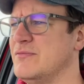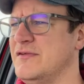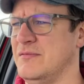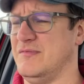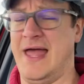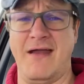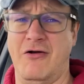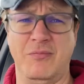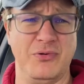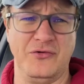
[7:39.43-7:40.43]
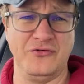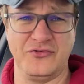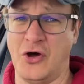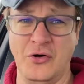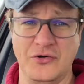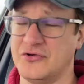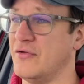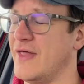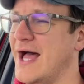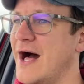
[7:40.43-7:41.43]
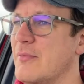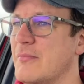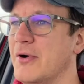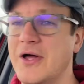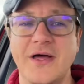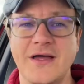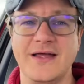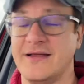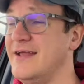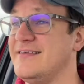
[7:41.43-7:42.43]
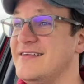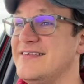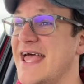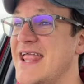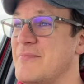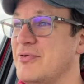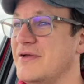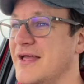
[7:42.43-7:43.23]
There's some terrible songs on that album, but it's a tape,